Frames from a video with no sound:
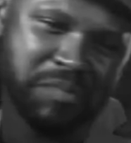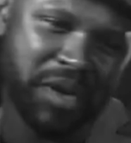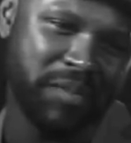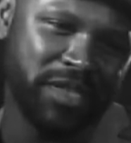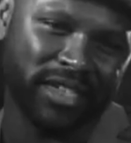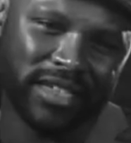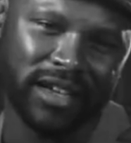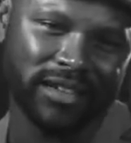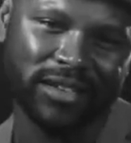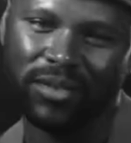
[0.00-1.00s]
maybe just,
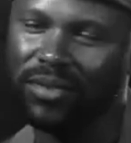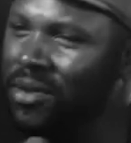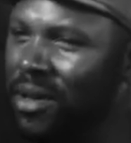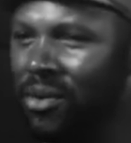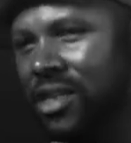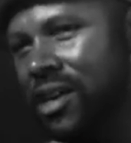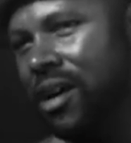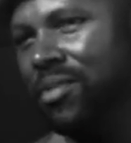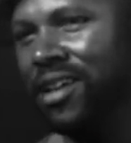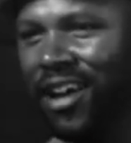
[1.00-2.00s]
I don't know, watch a
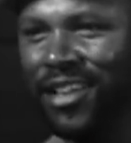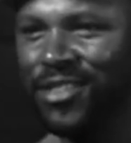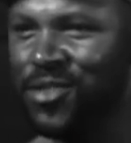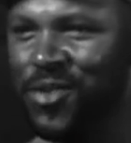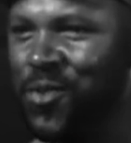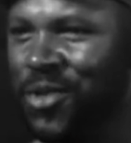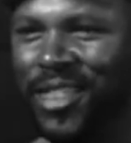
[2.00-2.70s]
couple of cartoons, watch